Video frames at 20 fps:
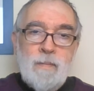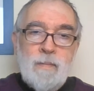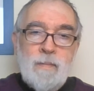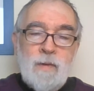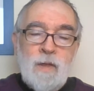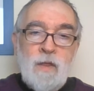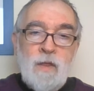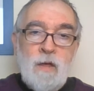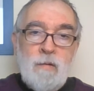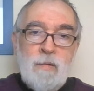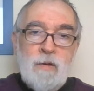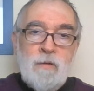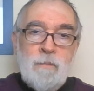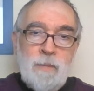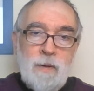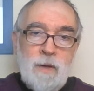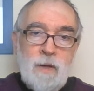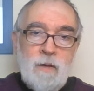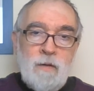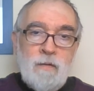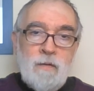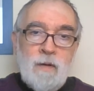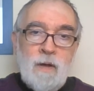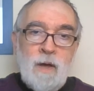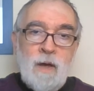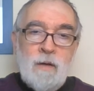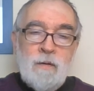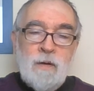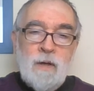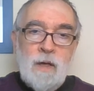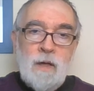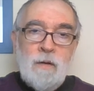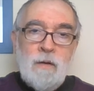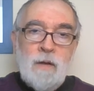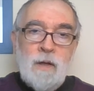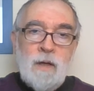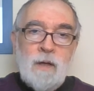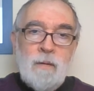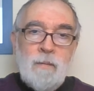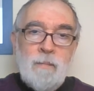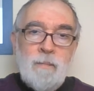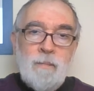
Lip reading: that there is peace and healing